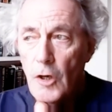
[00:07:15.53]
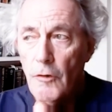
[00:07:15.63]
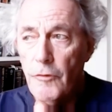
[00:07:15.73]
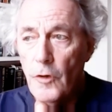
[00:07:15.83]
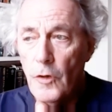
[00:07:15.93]

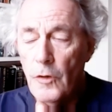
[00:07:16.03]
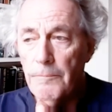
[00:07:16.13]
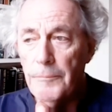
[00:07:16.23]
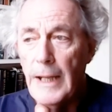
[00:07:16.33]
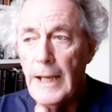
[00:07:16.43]
for
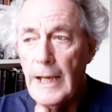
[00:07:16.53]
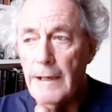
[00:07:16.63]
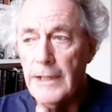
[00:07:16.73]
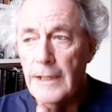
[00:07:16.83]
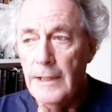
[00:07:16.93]

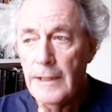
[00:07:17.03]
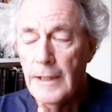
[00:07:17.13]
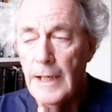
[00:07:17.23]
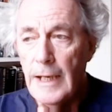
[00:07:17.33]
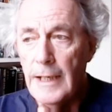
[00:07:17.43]
having
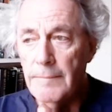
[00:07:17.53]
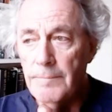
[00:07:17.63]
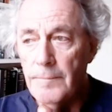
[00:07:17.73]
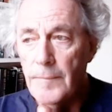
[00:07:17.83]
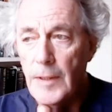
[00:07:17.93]

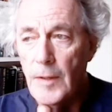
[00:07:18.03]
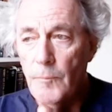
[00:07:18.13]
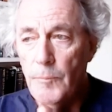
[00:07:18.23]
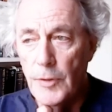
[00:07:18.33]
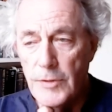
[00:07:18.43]
um,
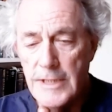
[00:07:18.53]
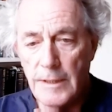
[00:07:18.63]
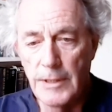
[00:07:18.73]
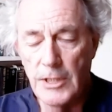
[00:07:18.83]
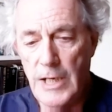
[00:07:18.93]
put so
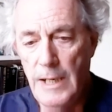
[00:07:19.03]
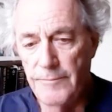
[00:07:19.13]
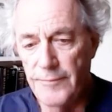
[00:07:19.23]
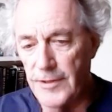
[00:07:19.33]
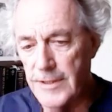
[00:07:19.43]
much
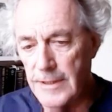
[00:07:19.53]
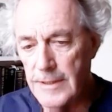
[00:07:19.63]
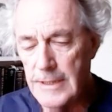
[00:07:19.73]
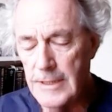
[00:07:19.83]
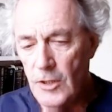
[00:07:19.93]

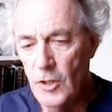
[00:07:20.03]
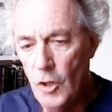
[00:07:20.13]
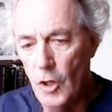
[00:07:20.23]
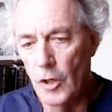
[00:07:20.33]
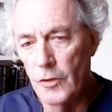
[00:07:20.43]
emphasis
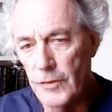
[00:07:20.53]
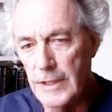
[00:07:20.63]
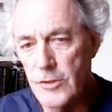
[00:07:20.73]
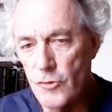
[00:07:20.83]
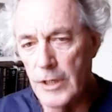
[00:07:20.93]
on
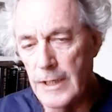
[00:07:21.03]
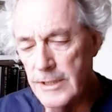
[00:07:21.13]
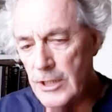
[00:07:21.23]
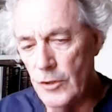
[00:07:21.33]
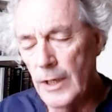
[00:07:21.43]
this trans
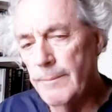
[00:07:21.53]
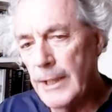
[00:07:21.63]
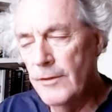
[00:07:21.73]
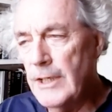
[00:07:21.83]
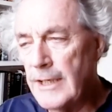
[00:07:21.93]
issue. Let me
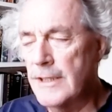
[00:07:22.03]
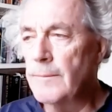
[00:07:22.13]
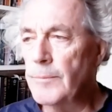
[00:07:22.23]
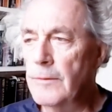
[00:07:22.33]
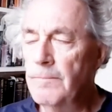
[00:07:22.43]
give you an
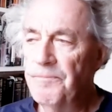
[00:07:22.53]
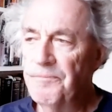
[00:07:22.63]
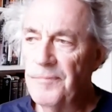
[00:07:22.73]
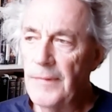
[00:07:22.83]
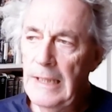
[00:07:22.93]
example.
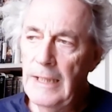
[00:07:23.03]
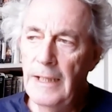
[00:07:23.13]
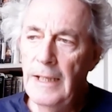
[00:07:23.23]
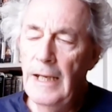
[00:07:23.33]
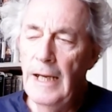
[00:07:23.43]

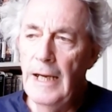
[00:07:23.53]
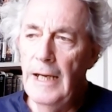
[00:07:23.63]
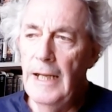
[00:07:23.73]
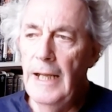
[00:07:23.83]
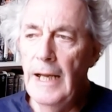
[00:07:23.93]

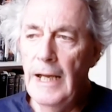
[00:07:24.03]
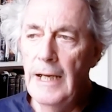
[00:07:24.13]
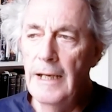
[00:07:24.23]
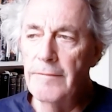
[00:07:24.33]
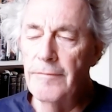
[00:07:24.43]
I
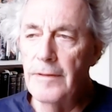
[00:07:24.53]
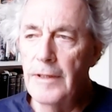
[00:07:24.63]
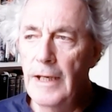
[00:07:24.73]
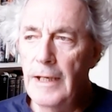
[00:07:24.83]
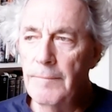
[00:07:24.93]
have
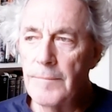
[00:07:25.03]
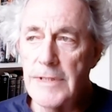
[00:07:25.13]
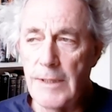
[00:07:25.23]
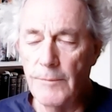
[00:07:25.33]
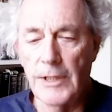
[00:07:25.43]
um,
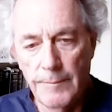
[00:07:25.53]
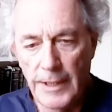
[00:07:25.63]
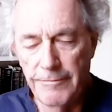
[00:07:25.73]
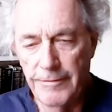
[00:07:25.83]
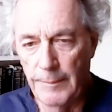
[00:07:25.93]
someone in
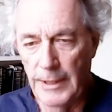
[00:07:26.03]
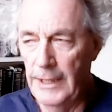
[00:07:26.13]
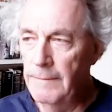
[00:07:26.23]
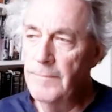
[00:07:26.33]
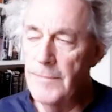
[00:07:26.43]
my
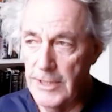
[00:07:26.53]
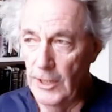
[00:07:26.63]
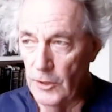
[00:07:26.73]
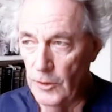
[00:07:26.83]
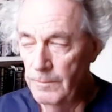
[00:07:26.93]
family
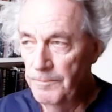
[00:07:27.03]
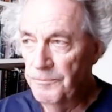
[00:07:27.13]
circle